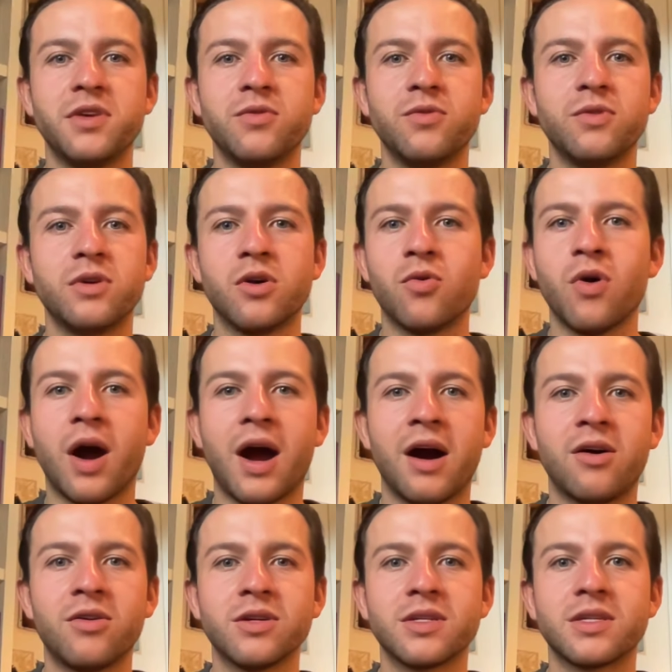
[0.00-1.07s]
you go
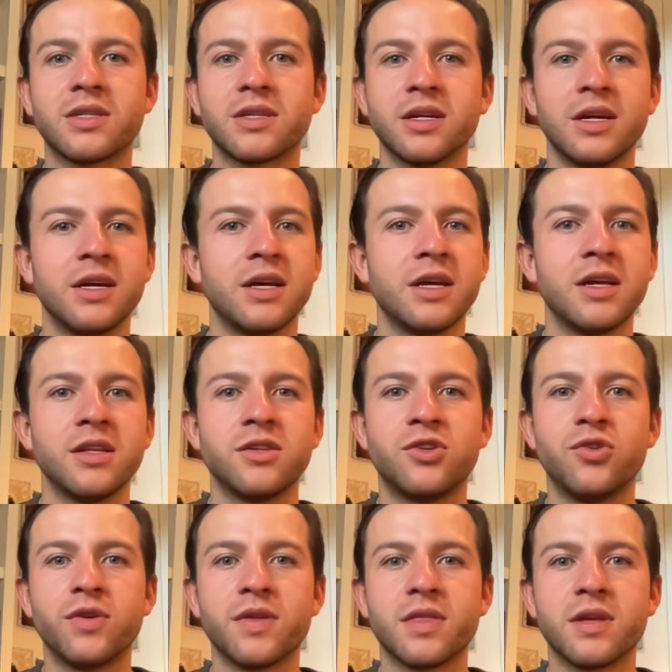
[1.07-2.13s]
out
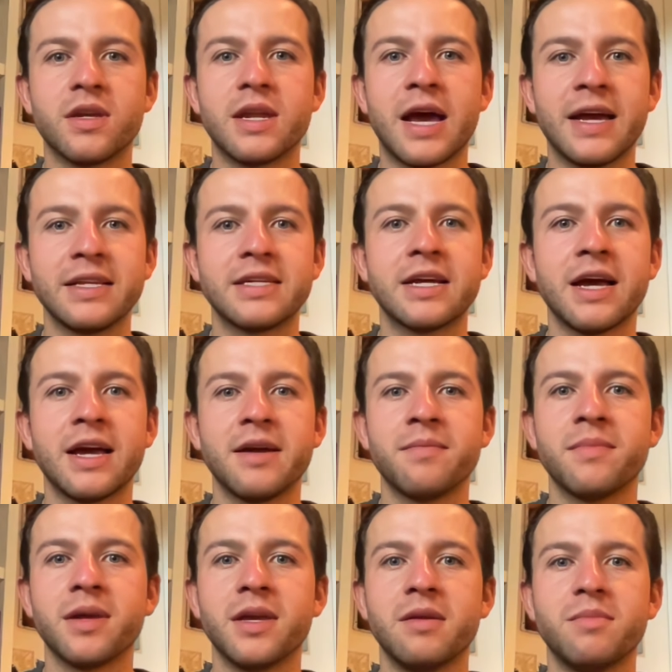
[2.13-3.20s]
during the
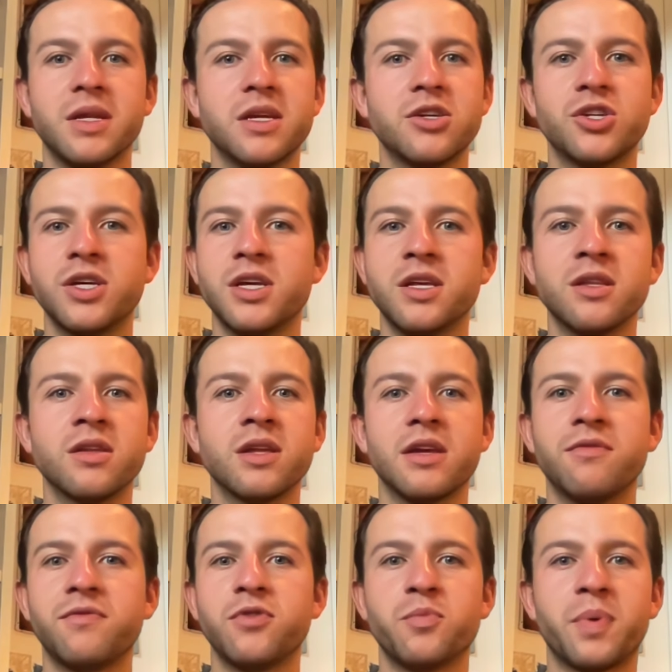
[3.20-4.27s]
nighttime in Medellin,
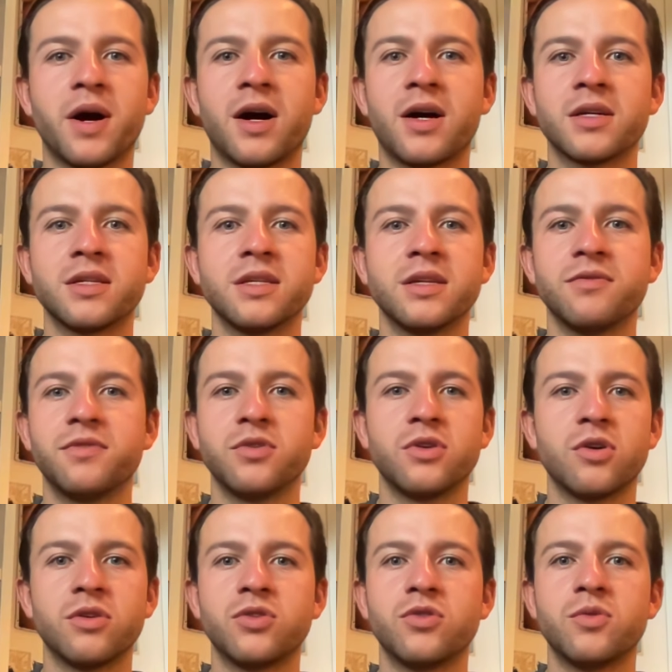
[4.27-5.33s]
if you party, if you
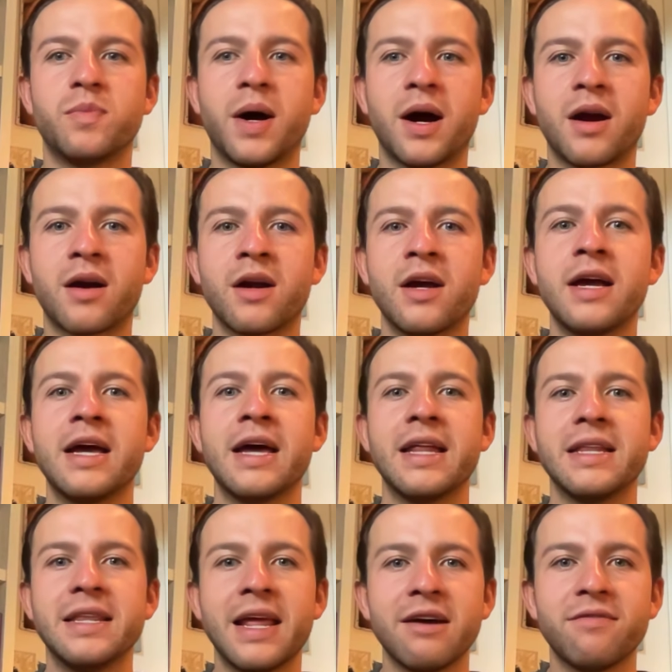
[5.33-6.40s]
go to a bar.
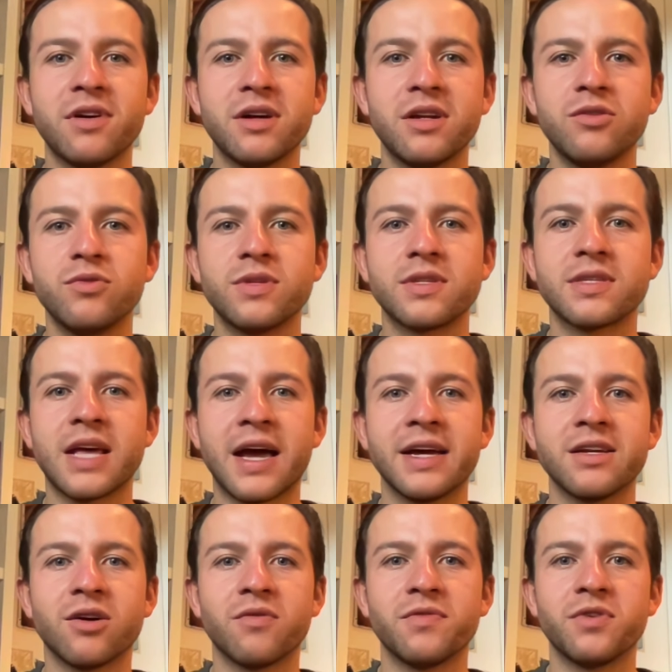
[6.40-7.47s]
Never lose
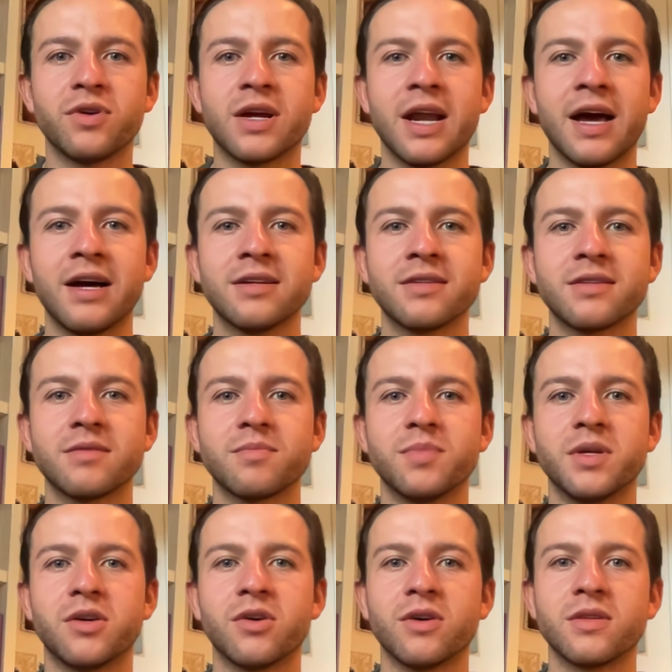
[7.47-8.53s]
sight of your glass,
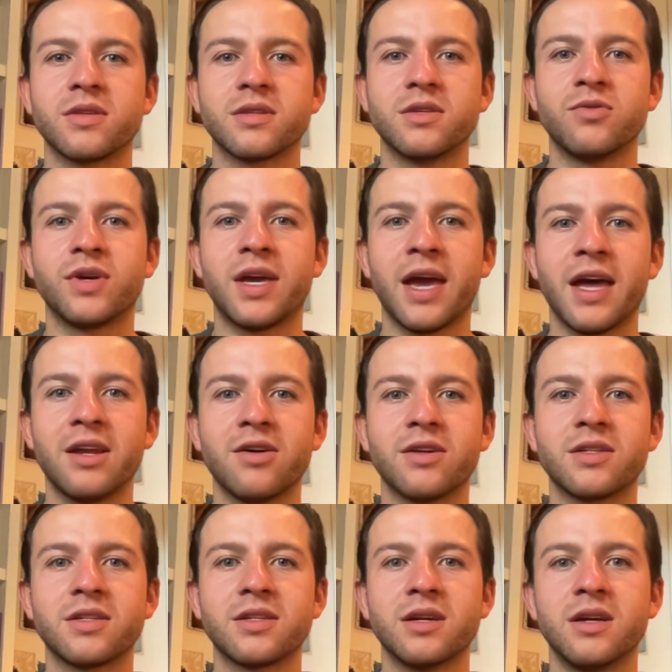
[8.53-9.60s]
because you
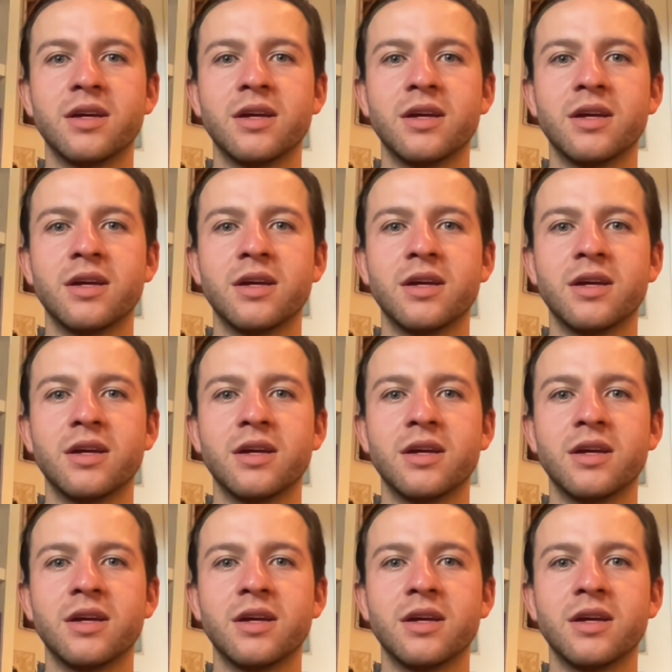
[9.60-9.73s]
cannot